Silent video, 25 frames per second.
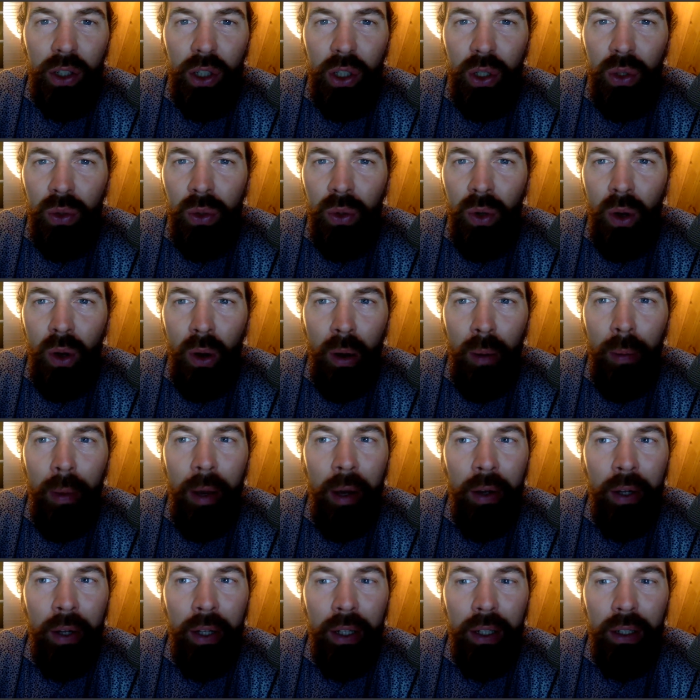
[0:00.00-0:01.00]
to know
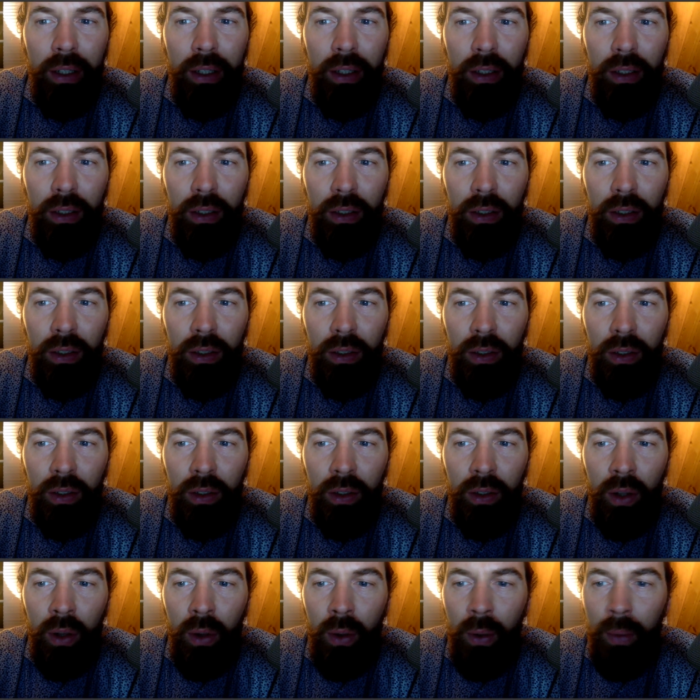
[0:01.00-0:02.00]
about it,
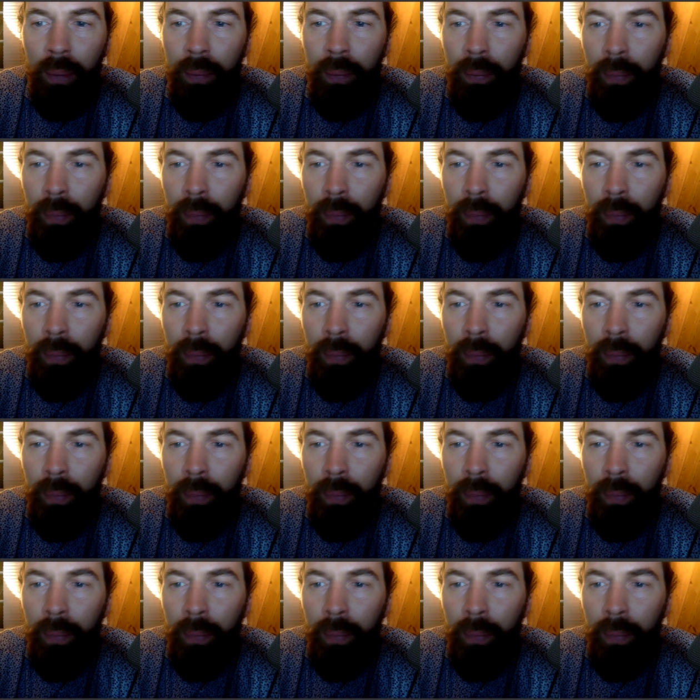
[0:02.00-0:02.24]
you know.